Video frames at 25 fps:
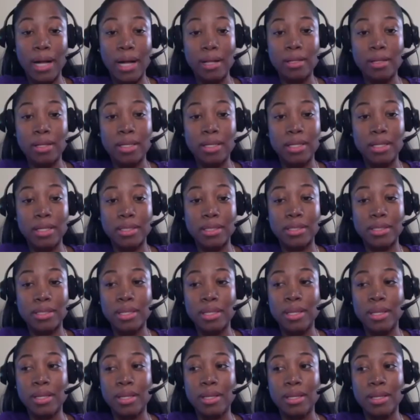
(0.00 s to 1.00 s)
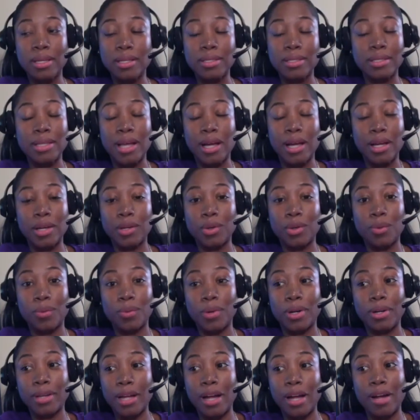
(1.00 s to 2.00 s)
because it's not gonna
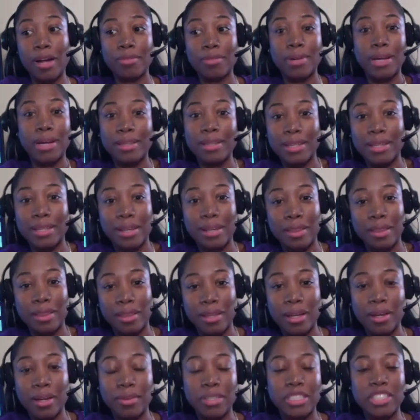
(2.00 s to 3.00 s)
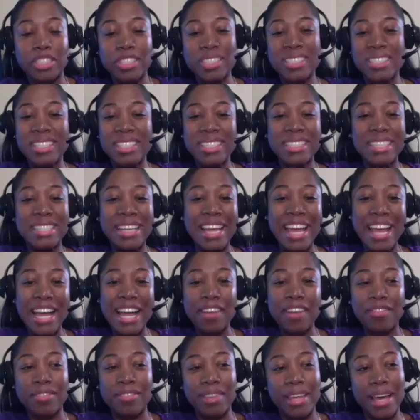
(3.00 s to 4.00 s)
work out right then and there. It just doesn't
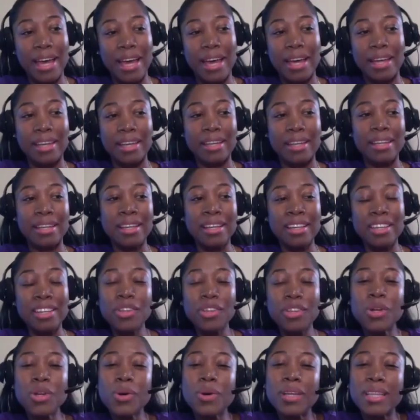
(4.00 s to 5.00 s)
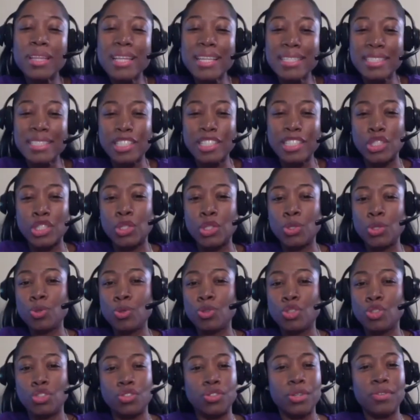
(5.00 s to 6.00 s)
have that, unless it's
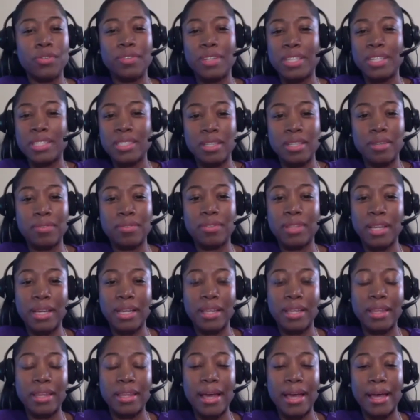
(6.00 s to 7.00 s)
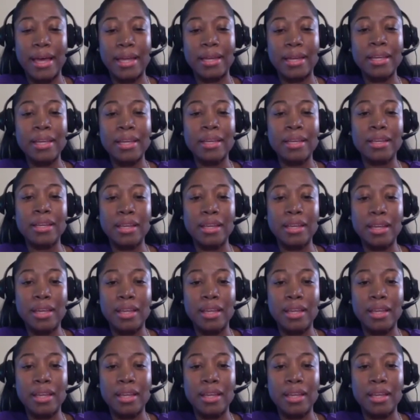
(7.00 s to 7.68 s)
news driven and stuff like that. And